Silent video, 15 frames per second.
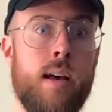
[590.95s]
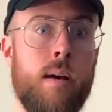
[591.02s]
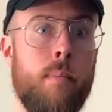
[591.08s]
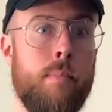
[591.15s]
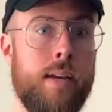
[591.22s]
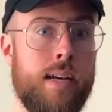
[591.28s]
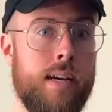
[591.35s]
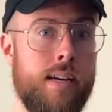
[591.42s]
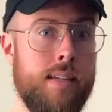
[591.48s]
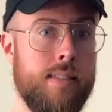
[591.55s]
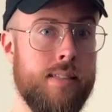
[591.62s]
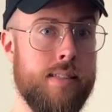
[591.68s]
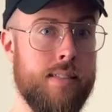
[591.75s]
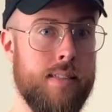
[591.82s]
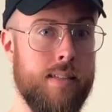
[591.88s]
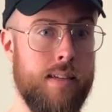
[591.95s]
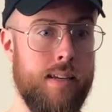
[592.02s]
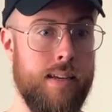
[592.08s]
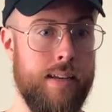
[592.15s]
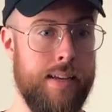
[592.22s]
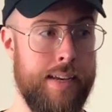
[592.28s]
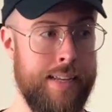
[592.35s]
because
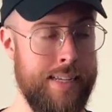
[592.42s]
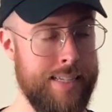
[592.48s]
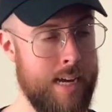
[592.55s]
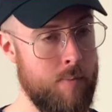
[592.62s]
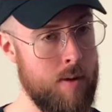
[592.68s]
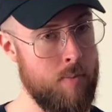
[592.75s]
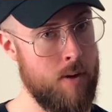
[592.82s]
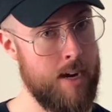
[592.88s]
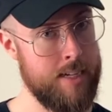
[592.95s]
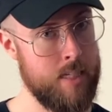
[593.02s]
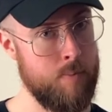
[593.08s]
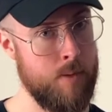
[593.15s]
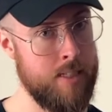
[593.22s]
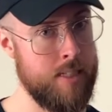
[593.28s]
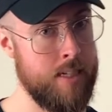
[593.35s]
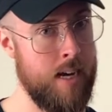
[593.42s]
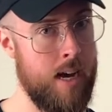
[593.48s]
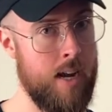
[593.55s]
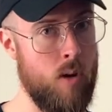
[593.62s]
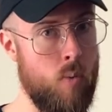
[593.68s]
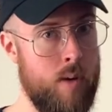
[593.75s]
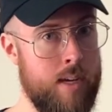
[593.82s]
anytime we practice
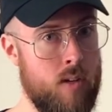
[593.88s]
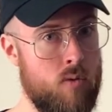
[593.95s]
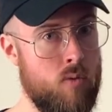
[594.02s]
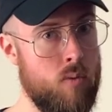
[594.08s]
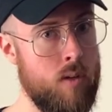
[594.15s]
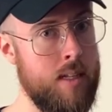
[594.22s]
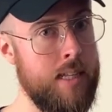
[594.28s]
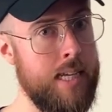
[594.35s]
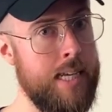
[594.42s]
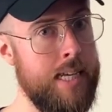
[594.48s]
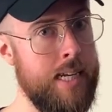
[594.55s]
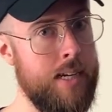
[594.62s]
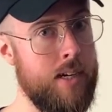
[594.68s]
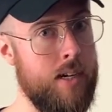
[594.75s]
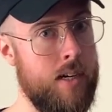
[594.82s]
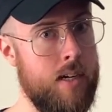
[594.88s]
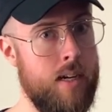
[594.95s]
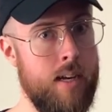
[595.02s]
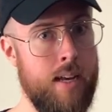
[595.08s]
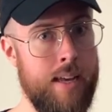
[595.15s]
pizzicato, we can really hear